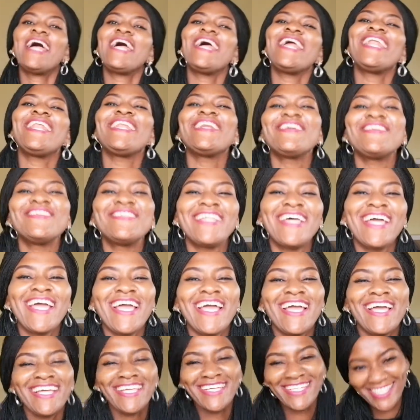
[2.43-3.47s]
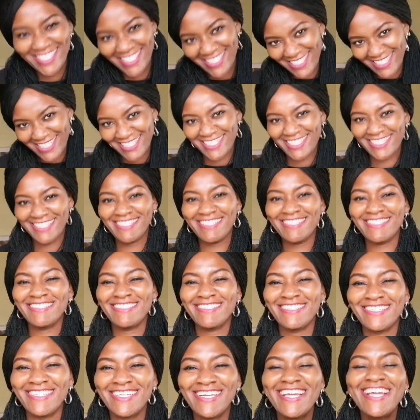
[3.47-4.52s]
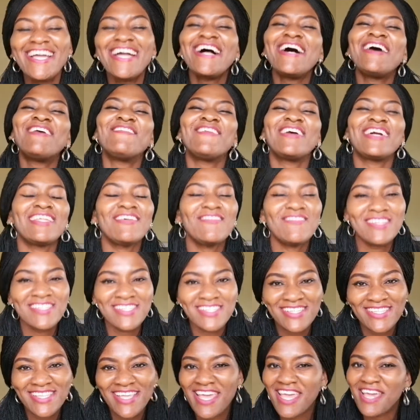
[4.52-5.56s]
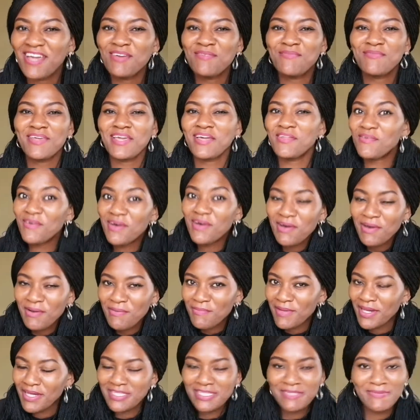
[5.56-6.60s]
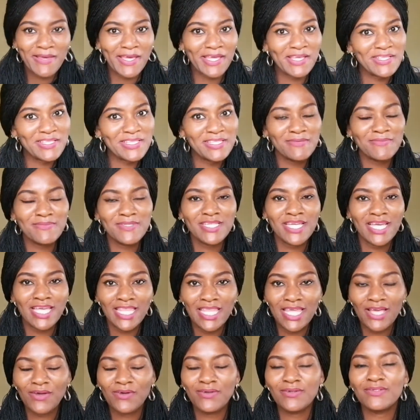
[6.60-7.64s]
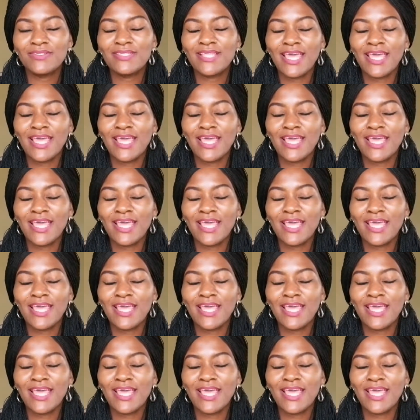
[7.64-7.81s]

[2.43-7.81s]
Hello there. My name is Obi and welcome back to my YouTube channel.